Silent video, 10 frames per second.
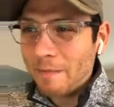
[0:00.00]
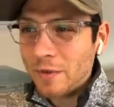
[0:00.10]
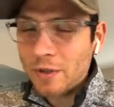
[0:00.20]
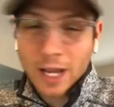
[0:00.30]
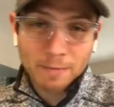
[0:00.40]

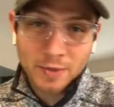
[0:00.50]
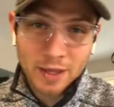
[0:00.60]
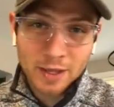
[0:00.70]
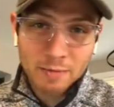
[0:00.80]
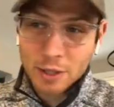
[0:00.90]
So again,
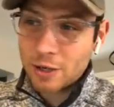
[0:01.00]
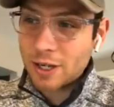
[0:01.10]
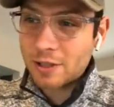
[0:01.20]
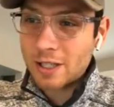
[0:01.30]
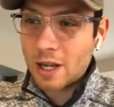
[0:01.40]
make sure you
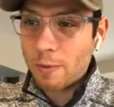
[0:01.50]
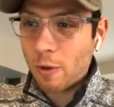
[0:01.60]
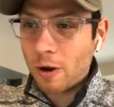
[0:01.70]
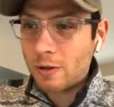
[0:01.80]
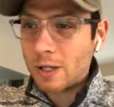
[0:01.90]
get to the top
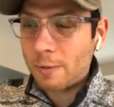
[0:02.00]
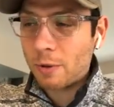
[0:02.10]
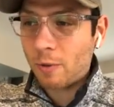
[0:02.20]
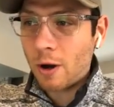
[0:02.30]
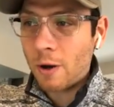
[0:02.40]
of the
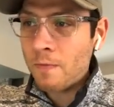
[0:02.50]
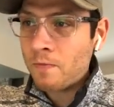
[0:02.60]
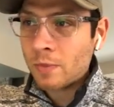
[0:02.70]
wall.